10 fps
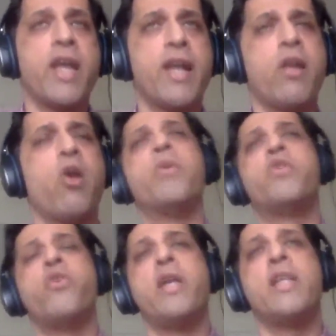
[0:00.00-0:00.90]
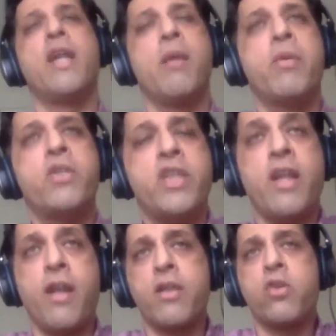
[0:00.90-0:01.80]
and then looking at an
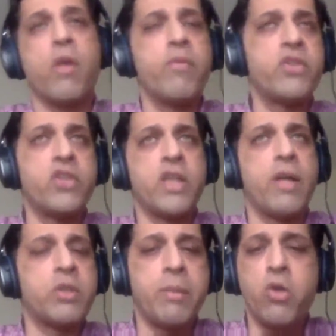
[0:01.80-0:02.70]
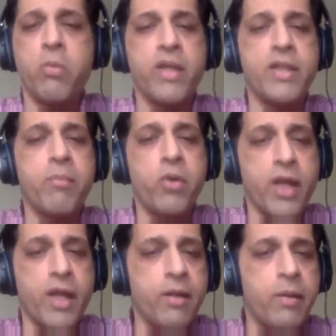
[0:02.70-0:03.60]
opportunity that emerged in another conversation, I was
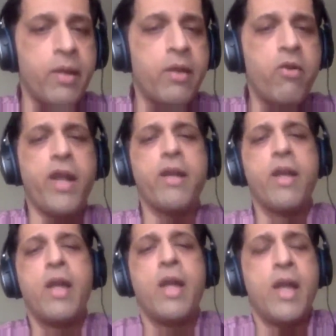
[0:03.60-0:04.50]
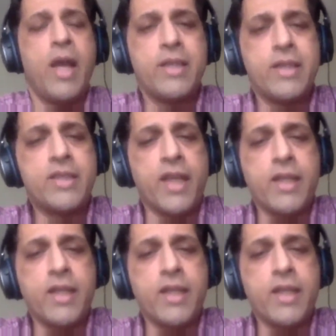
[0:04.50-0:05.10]
able to bring them together, right?